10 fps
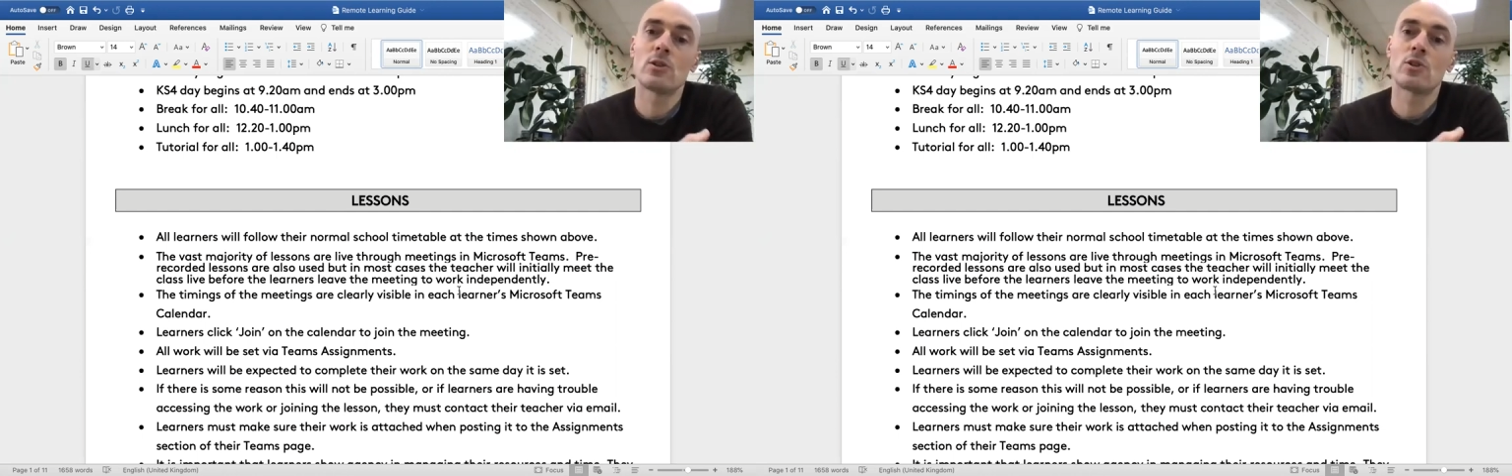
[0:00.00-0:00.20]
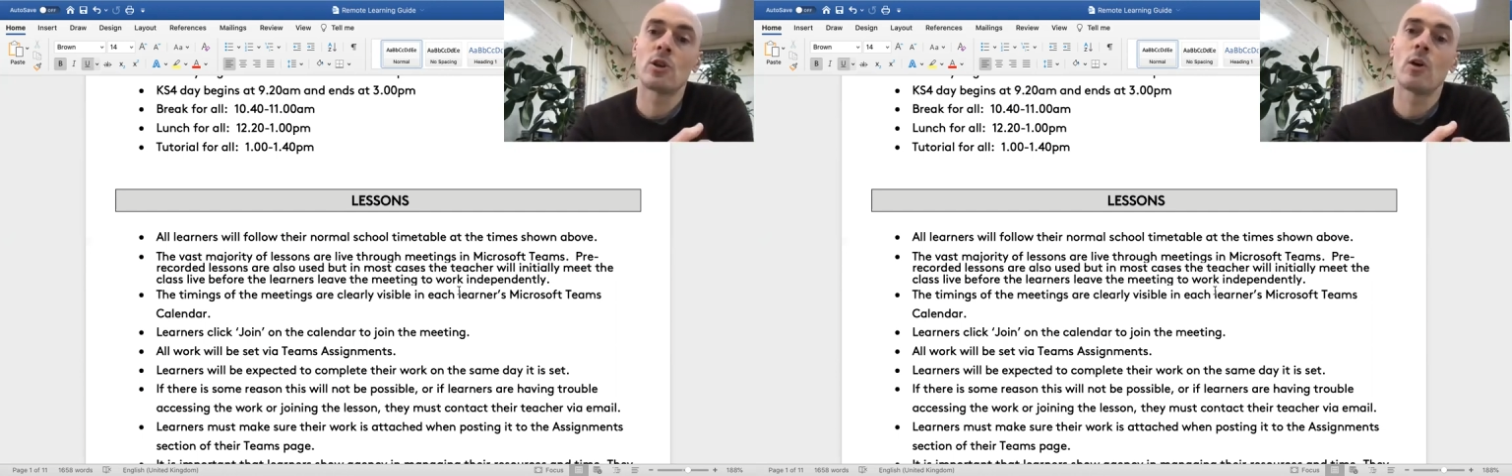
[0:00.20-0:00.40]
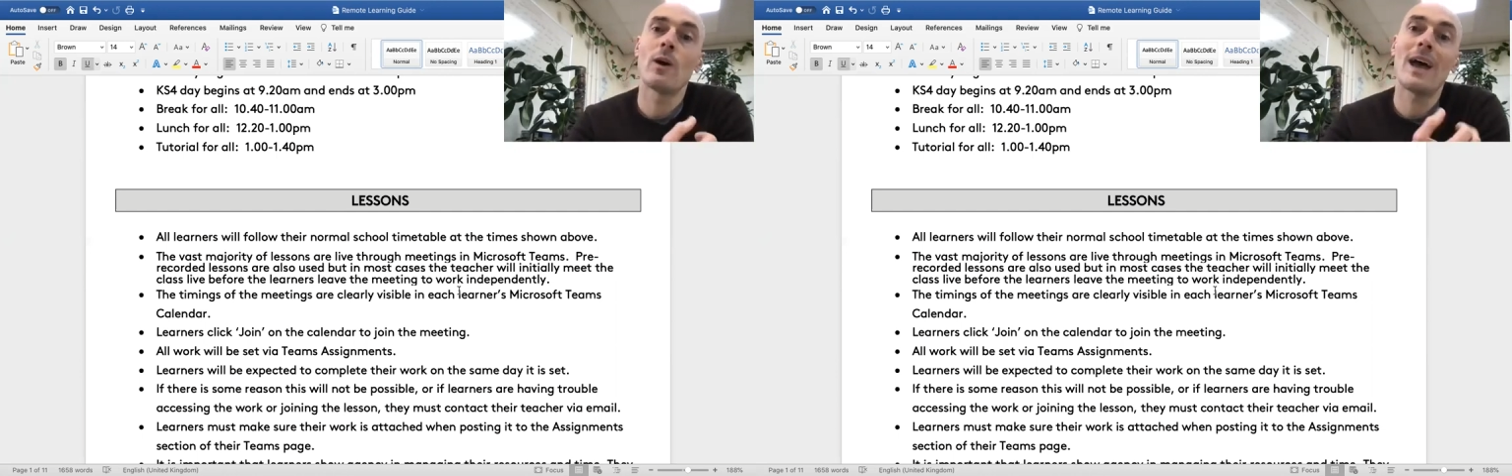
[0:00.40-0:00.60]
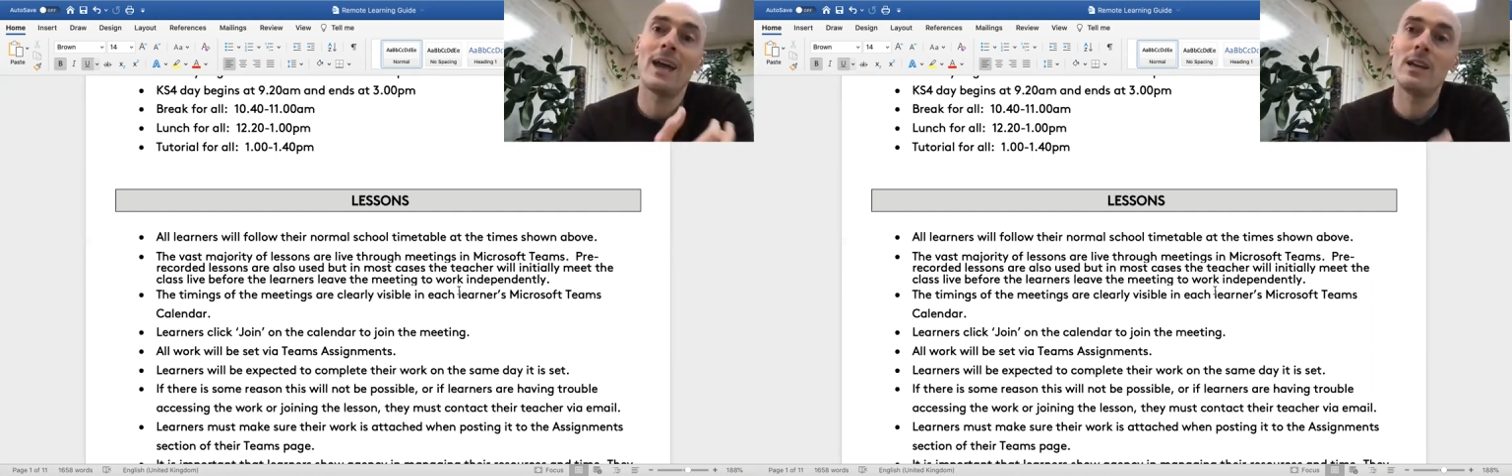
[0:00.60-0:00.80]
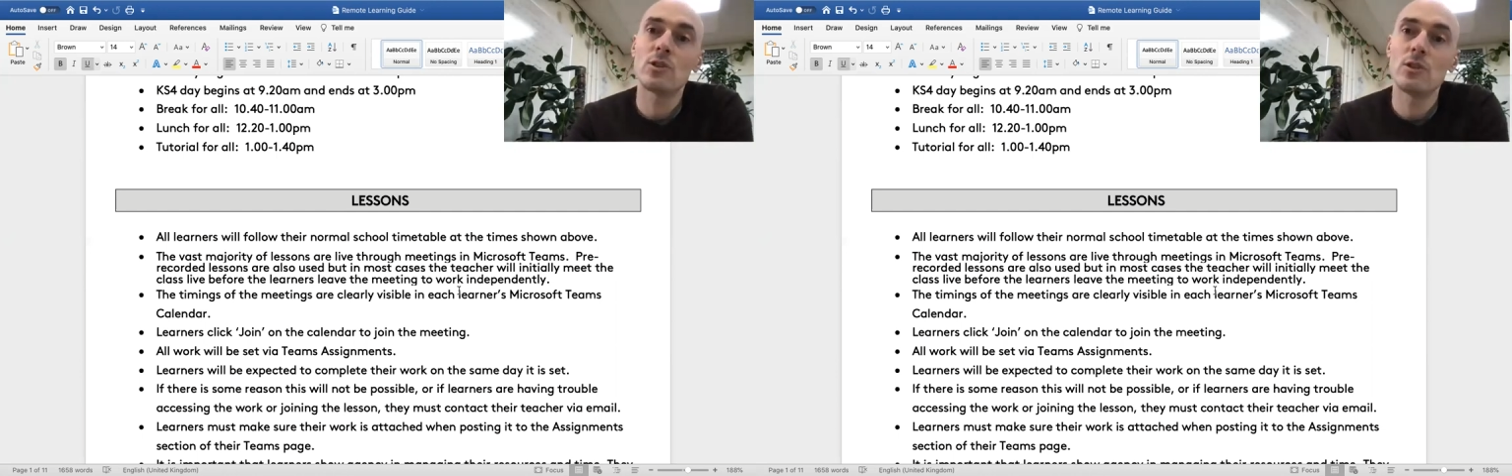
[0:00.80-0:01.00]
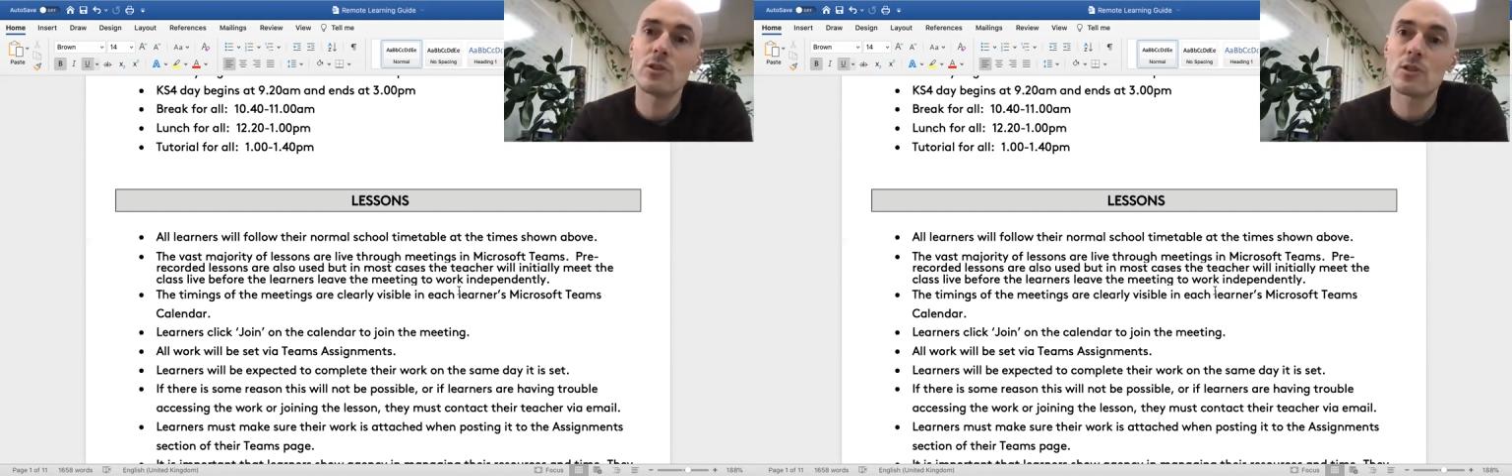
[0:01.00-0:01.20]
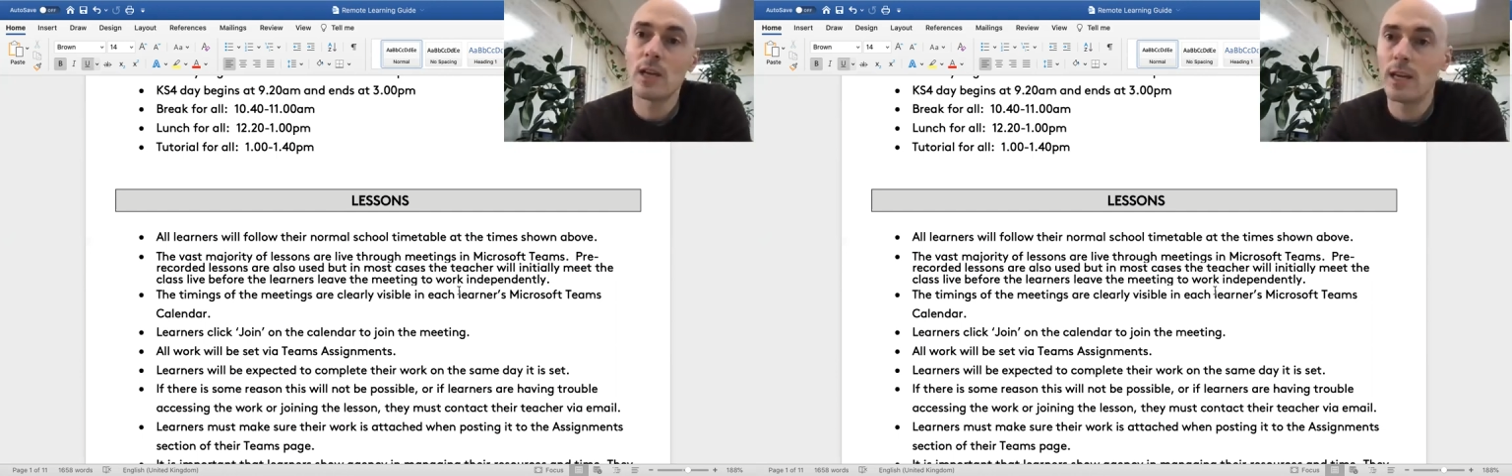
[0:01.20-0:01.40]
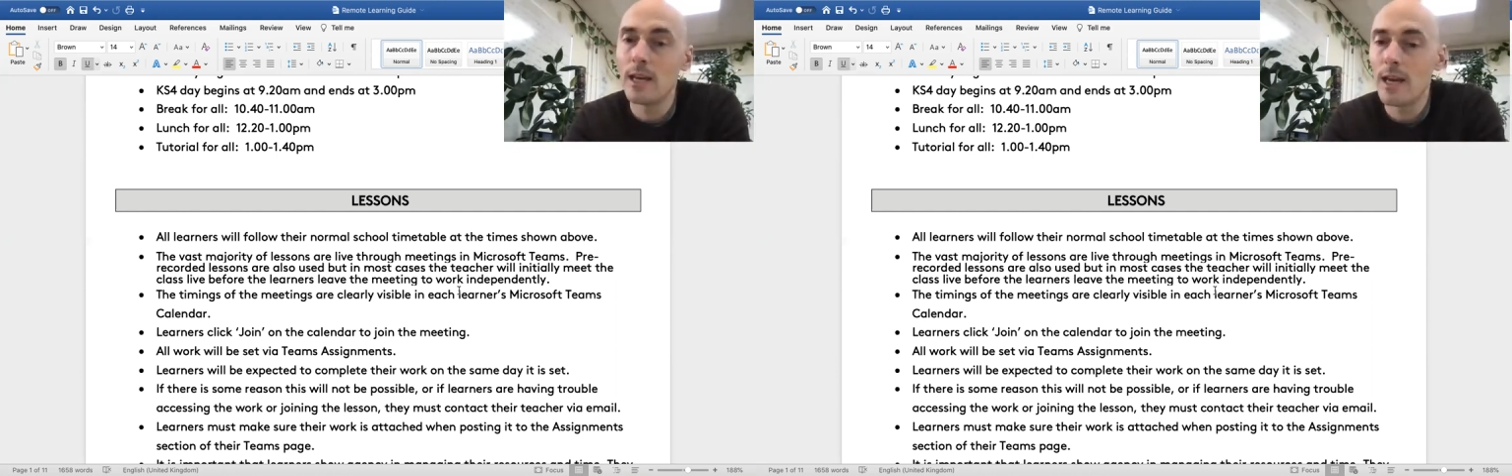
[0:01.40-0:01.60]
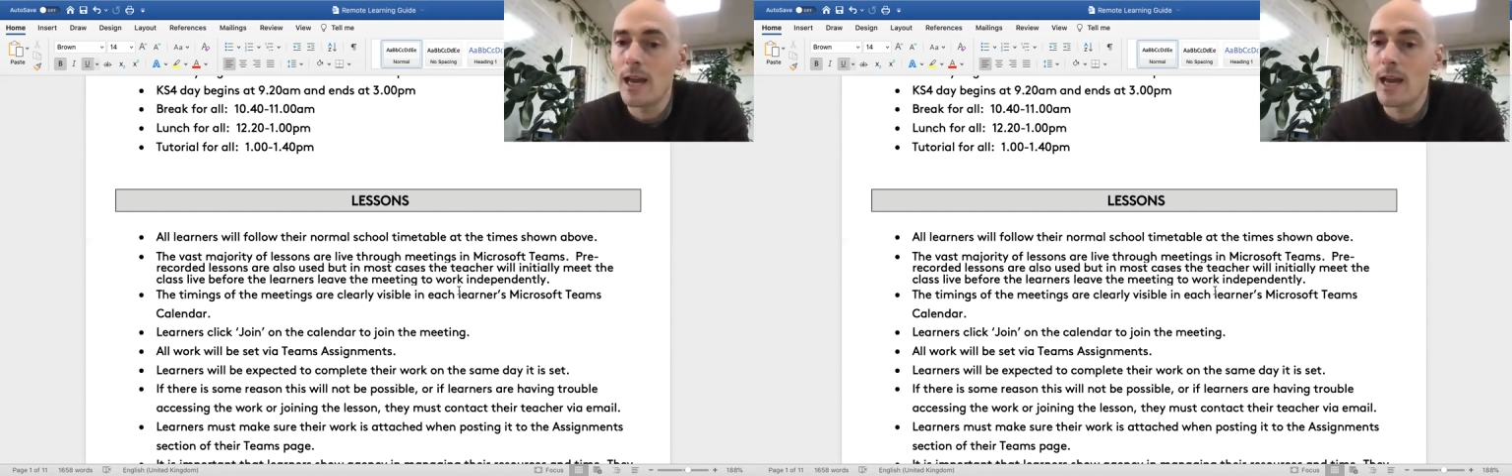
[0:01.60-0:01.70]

to show agency.